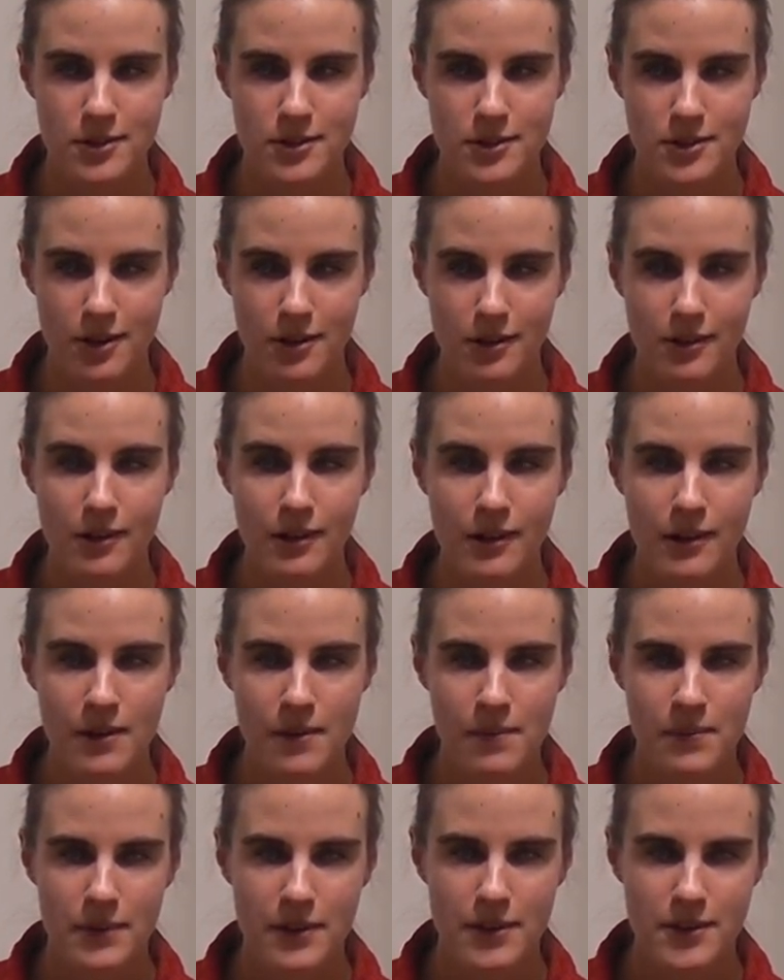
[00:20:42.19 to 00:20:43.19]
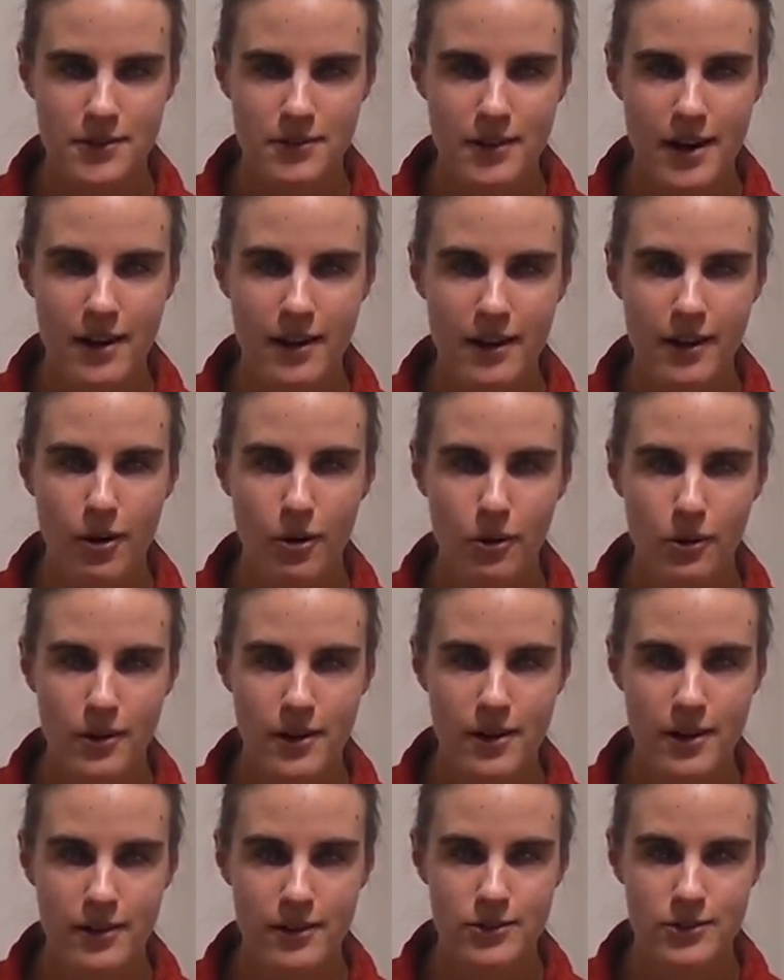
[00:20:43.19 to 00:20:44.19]
So it's really cool
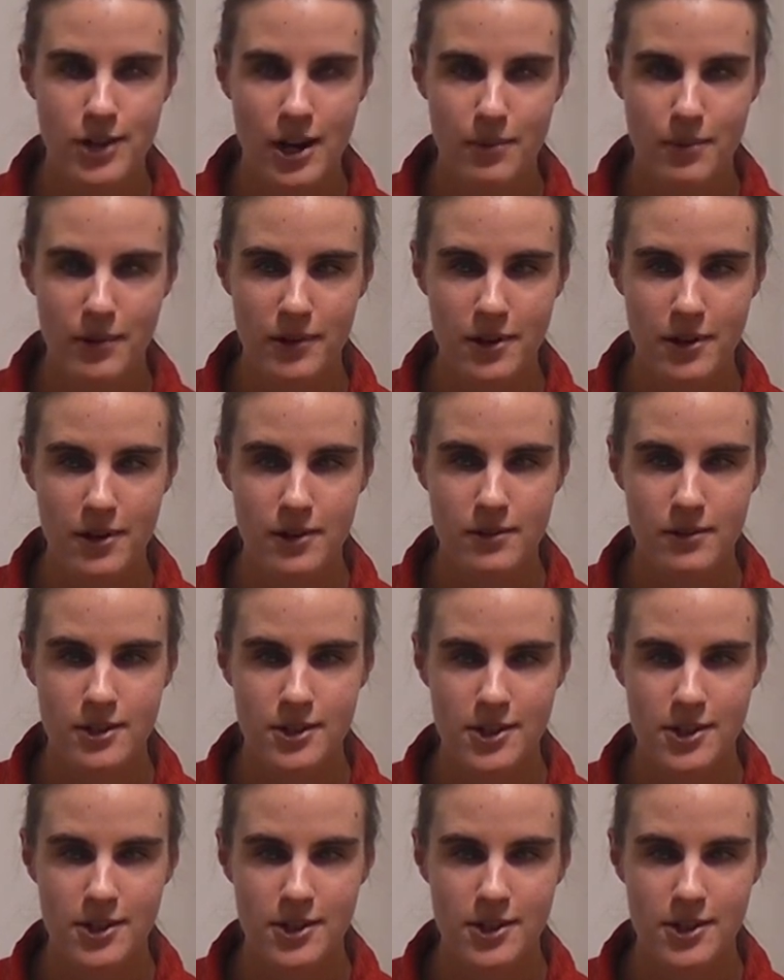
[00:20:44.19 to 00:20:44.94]
here in Germany.